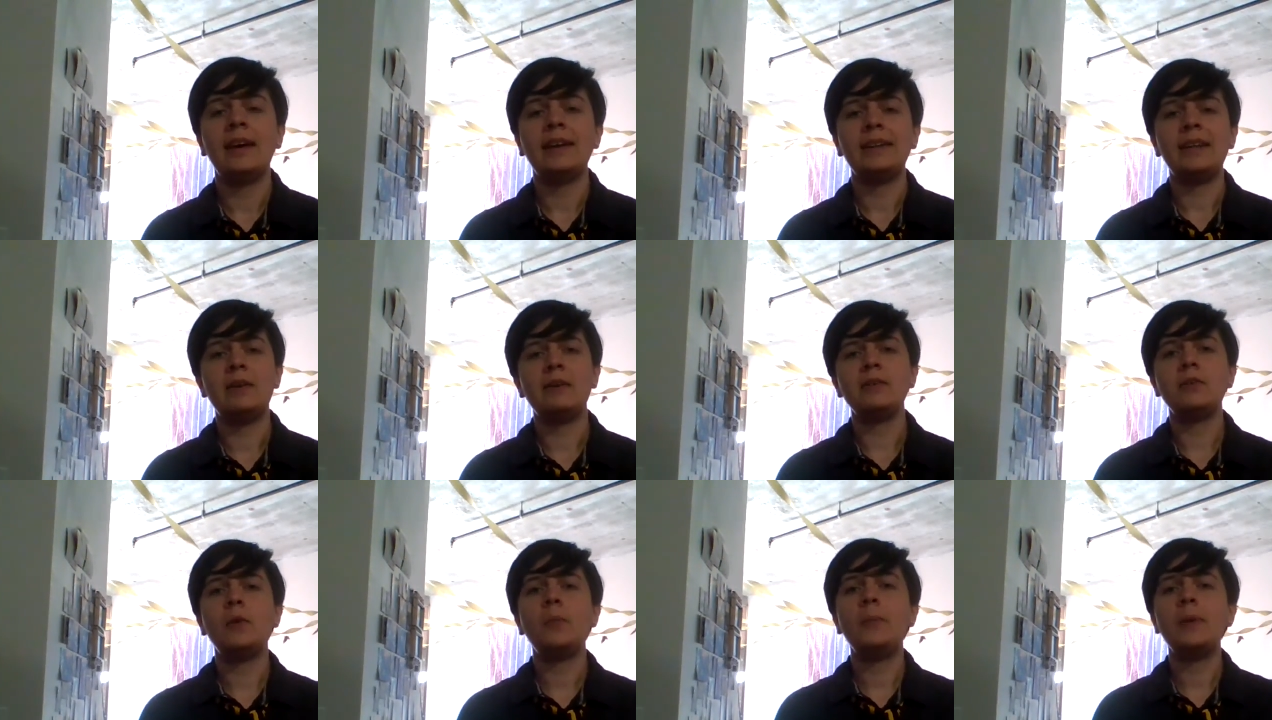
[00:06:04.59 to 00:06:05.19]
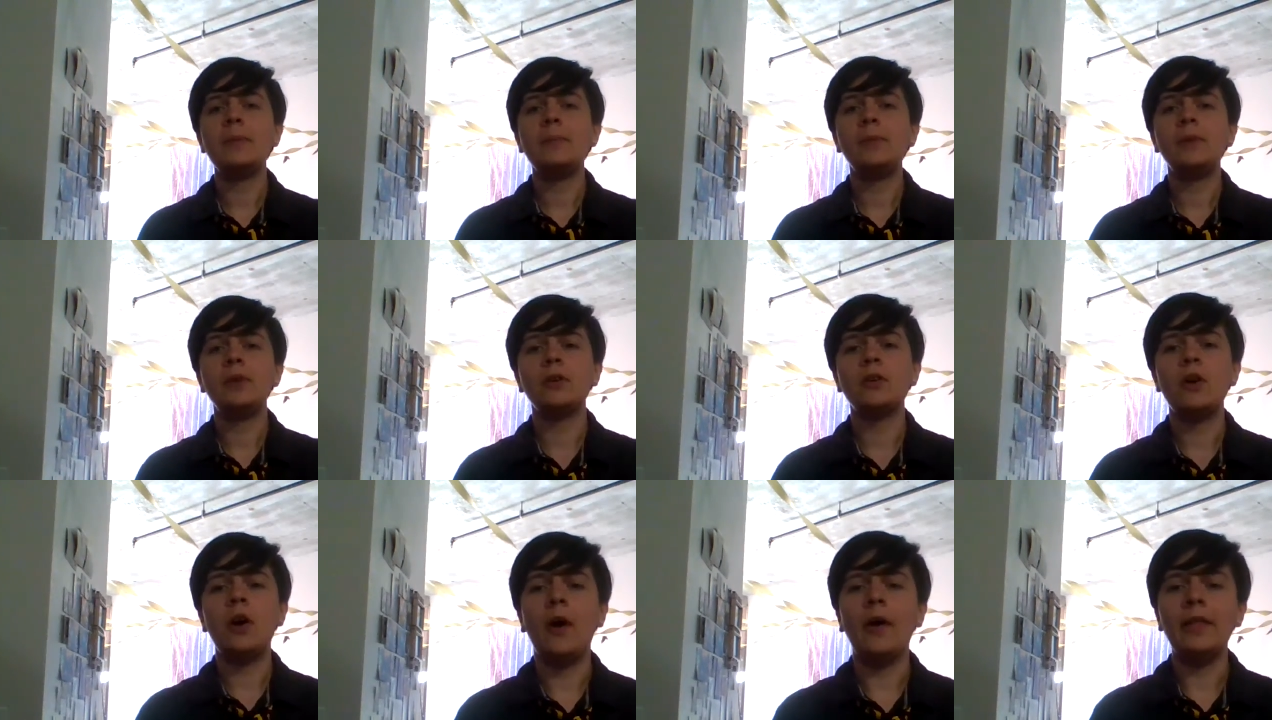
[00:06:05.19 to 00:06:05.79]
Now, I know people
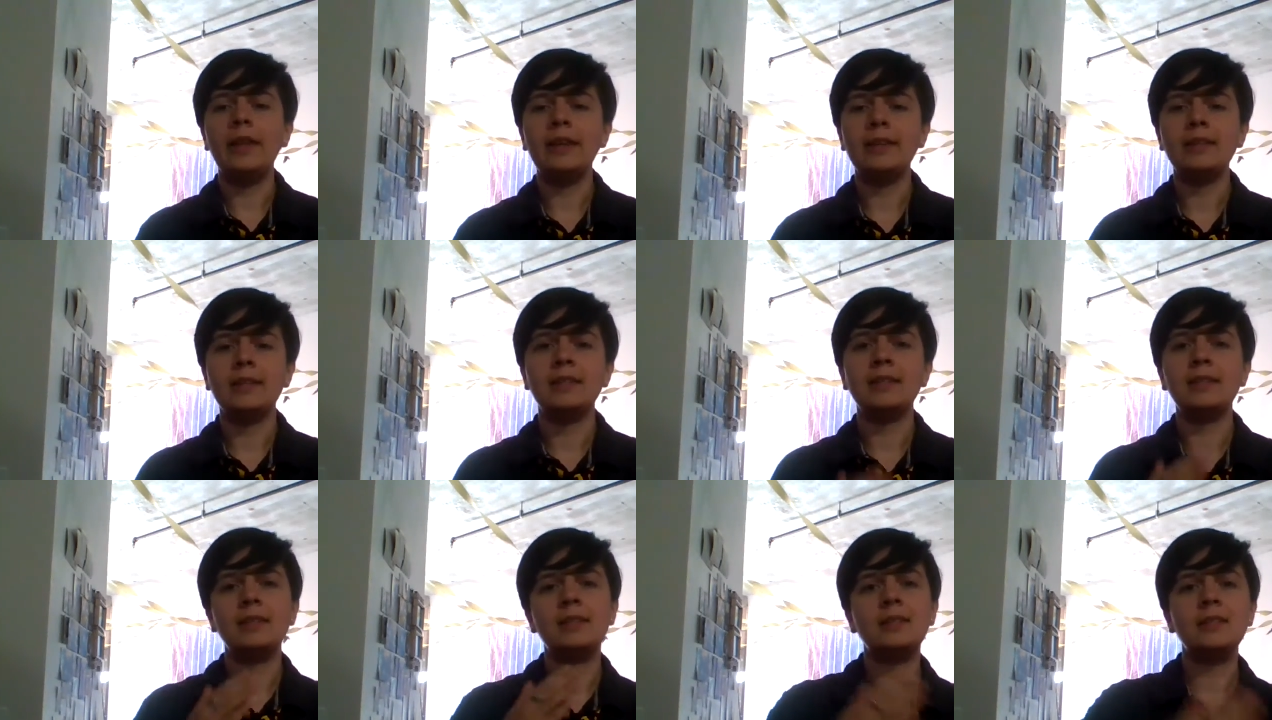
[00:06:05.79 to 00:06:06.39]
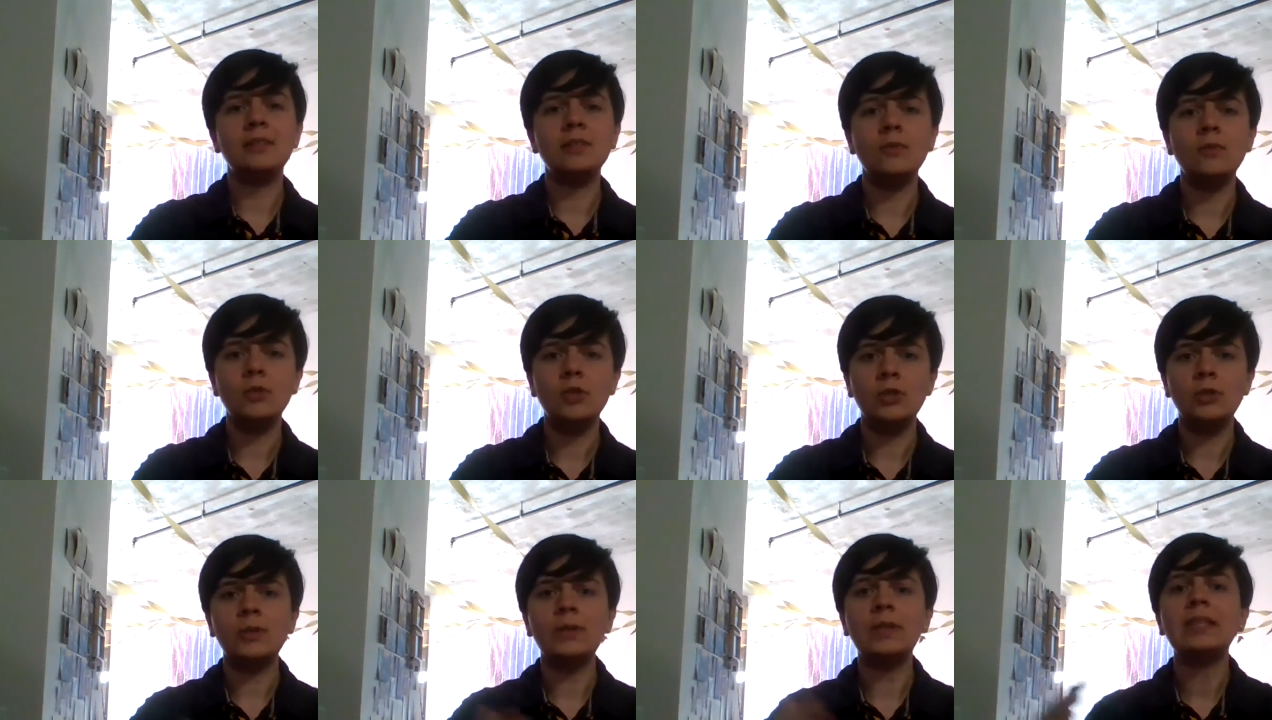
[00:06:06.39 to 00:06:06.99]
are calling this
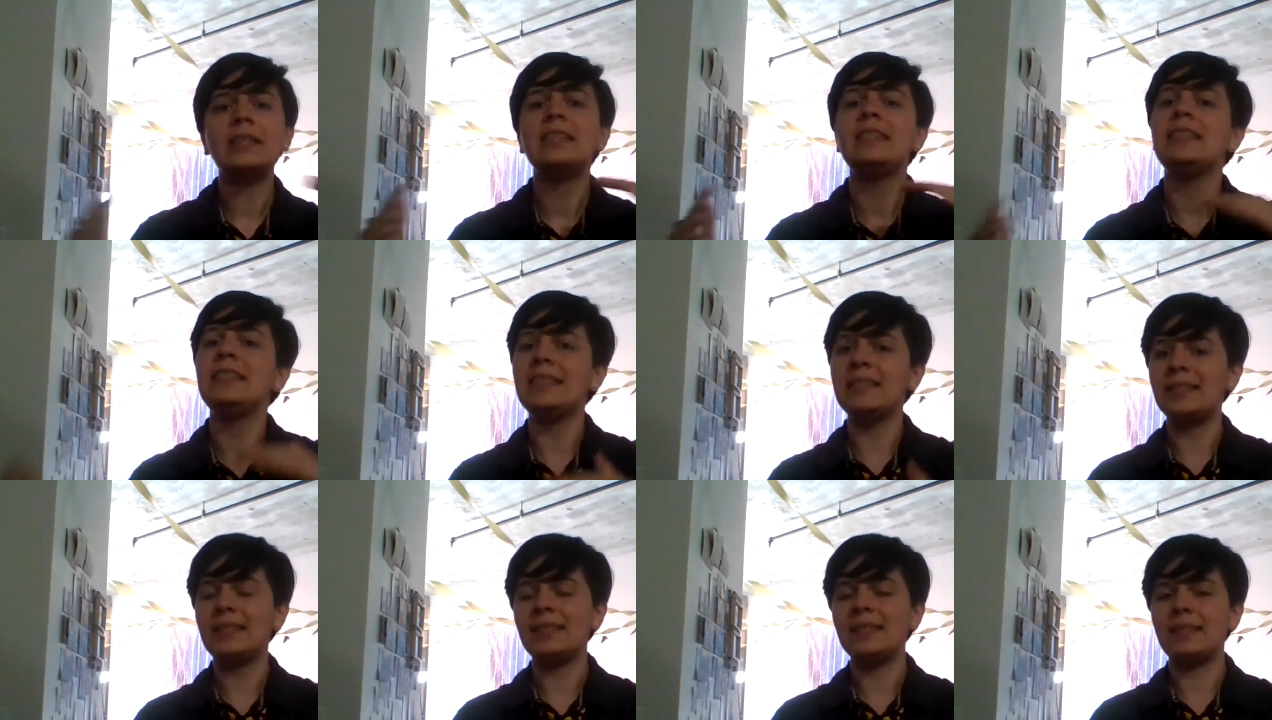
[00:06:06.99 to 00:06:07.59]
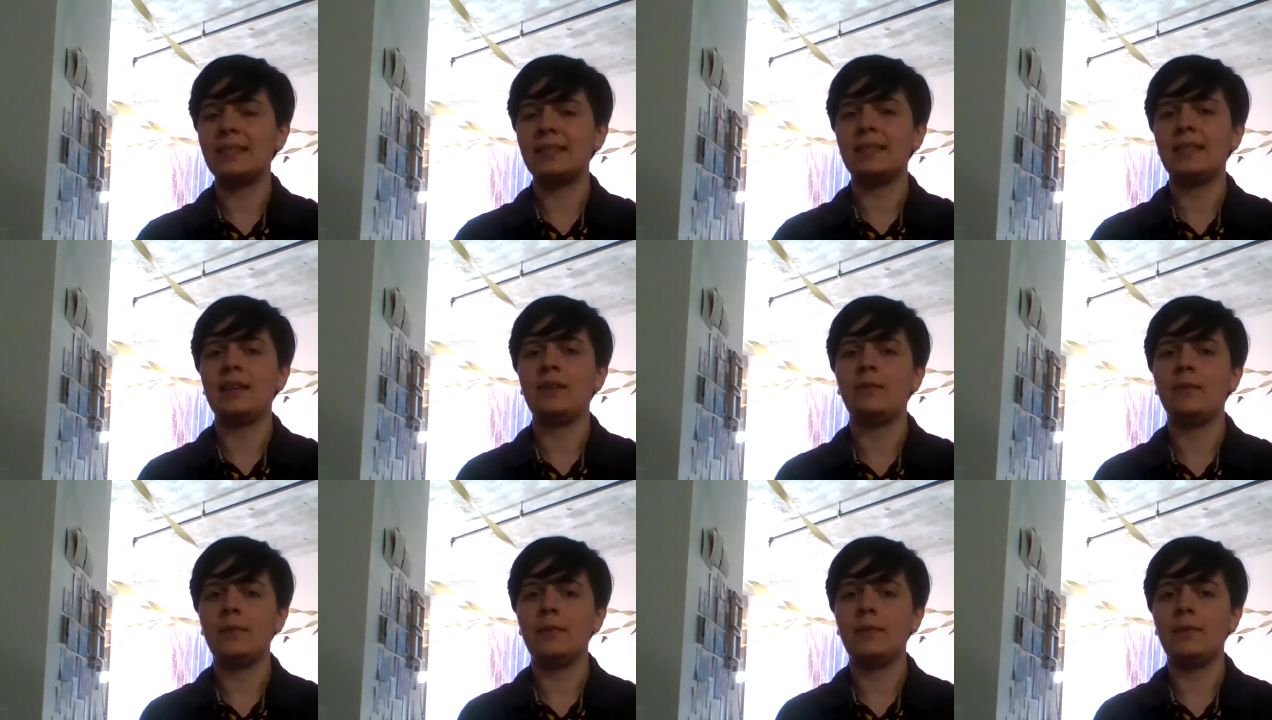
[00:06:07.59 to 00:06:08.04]
social distancing,